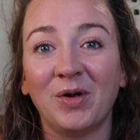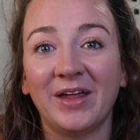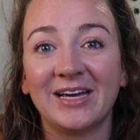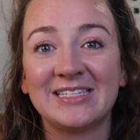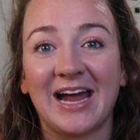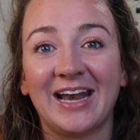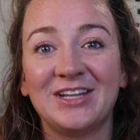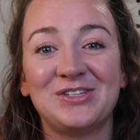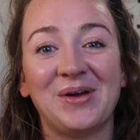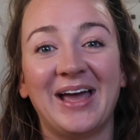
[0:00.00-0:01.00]
really
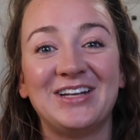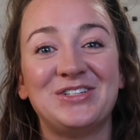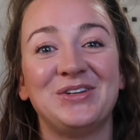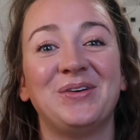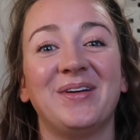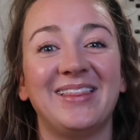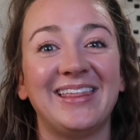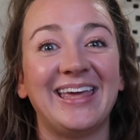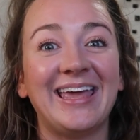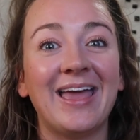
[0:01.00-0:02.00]
excited to head to
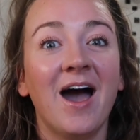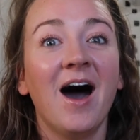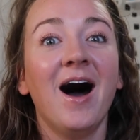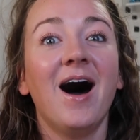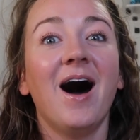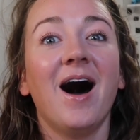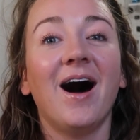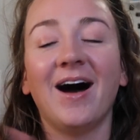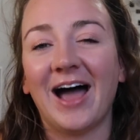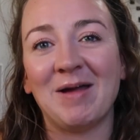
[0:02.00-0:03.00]
the,
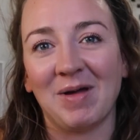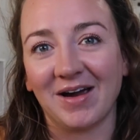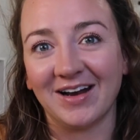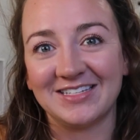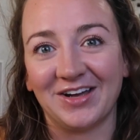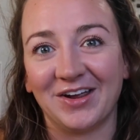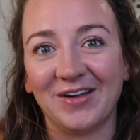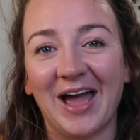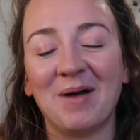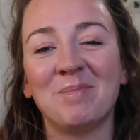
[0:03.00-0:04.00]
I'm not gonna tell you
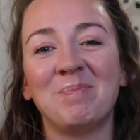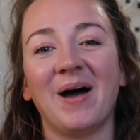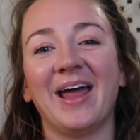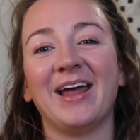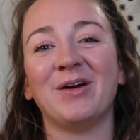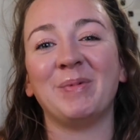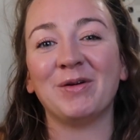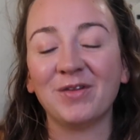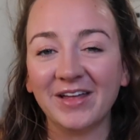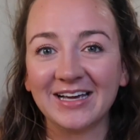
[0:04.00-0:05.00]
yet, but it will
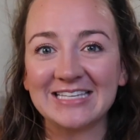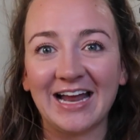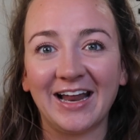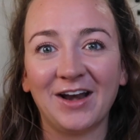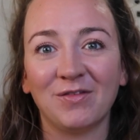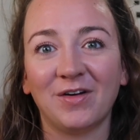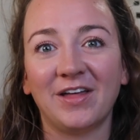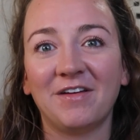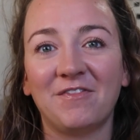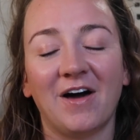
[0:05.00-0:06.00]
be really exciting and
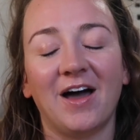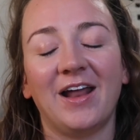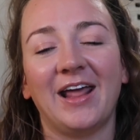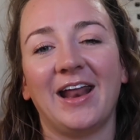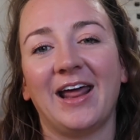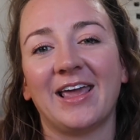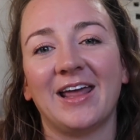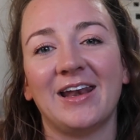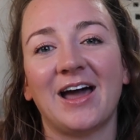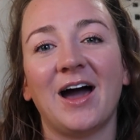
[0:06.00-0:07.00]
really fun, and I
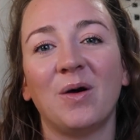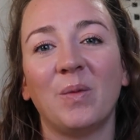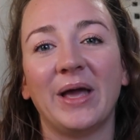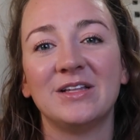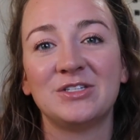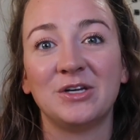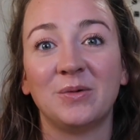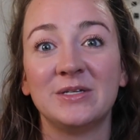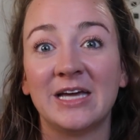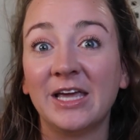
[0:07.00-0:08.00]
cannot wait
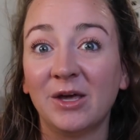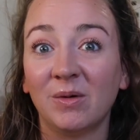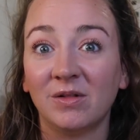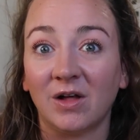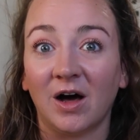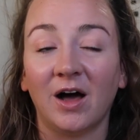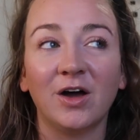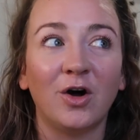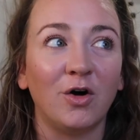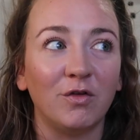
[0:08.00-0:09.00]
to take you
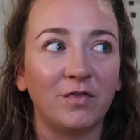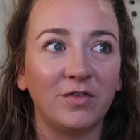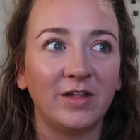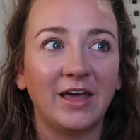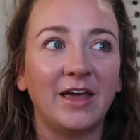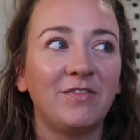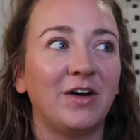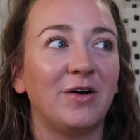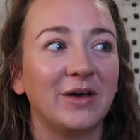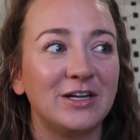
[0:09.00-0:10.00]
along. Hopefully, if
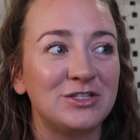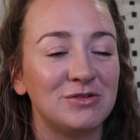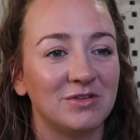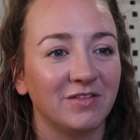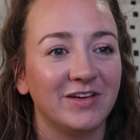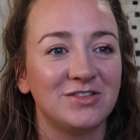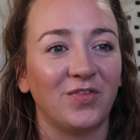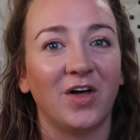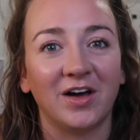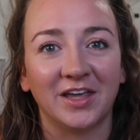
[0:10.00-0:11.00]
I don't get too nervous
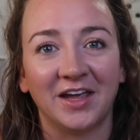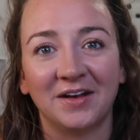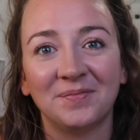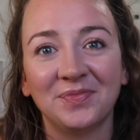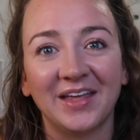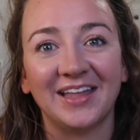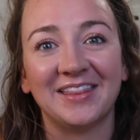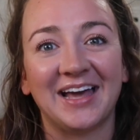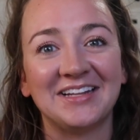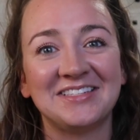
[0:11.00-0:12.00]
vlogging
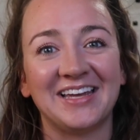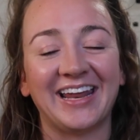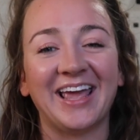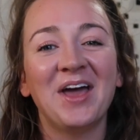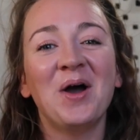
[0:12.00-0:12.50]
in that city.